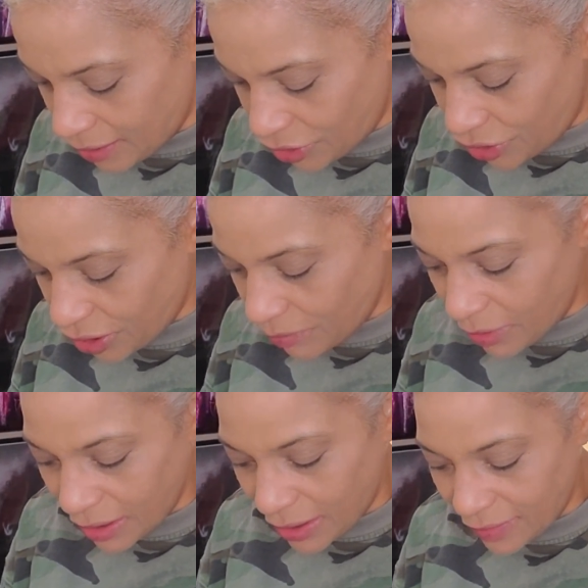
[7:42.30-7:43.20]
the shimmer
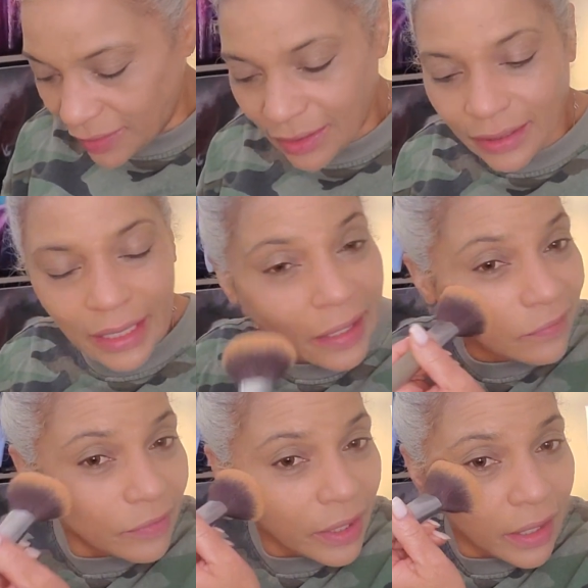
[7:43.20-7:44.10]
is
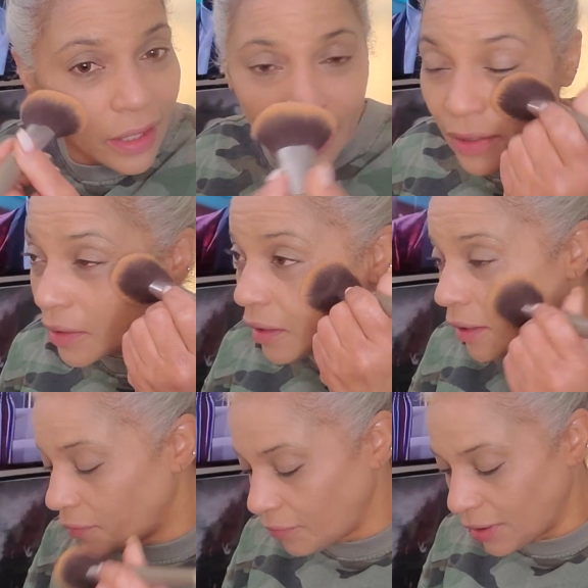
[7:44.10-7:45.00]
again
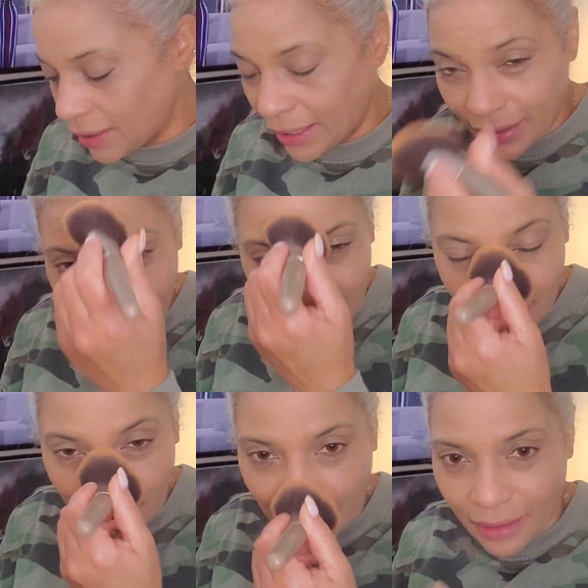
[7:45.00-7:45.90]
very lightly,
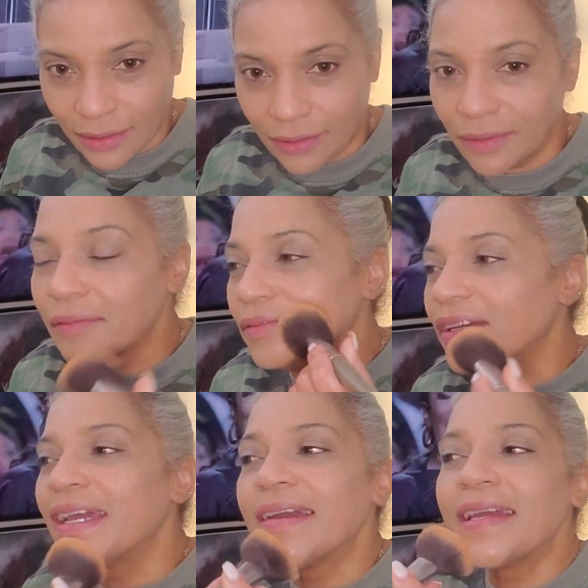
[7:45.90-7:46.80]

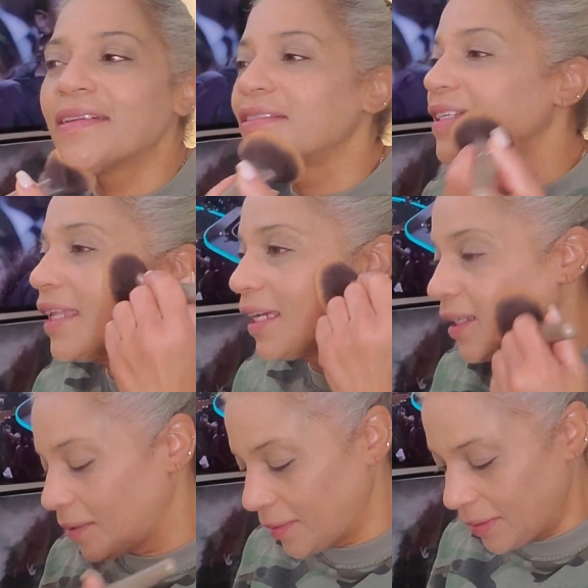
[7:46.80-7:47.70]
very light,
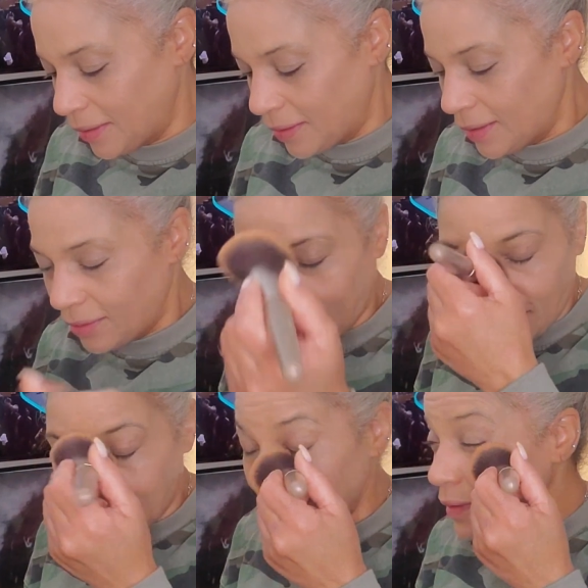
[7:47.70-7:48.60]

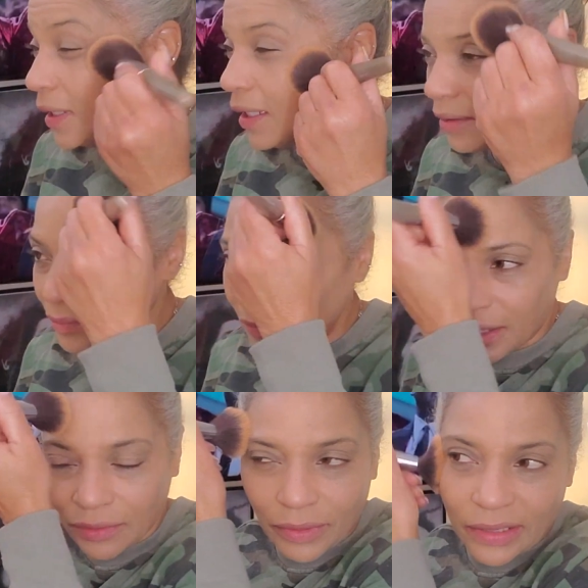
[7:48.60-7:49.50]
because
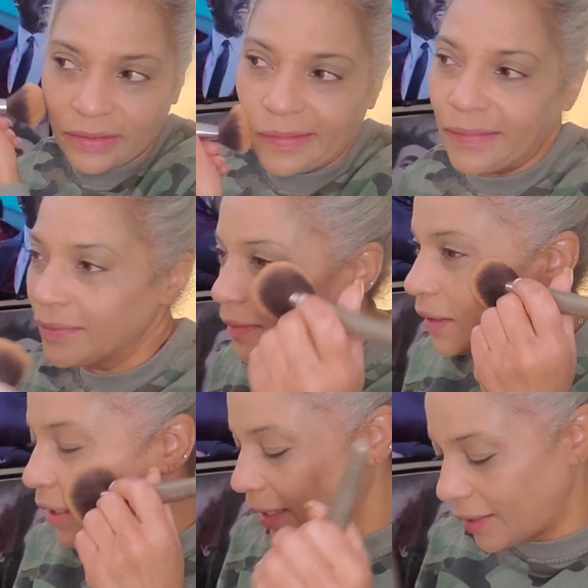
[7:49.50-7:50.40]
otherwise you'll
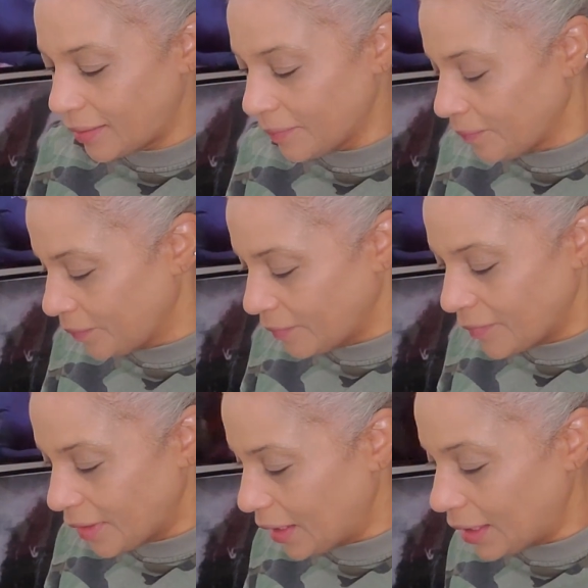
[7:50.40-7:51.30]
look like
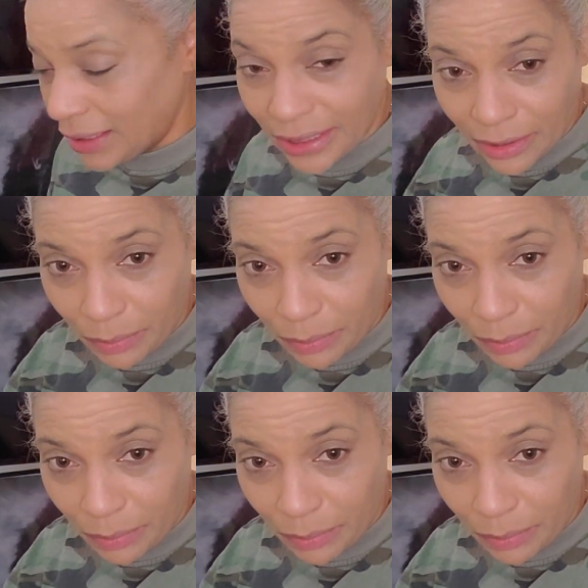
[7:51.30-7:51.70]
a glitter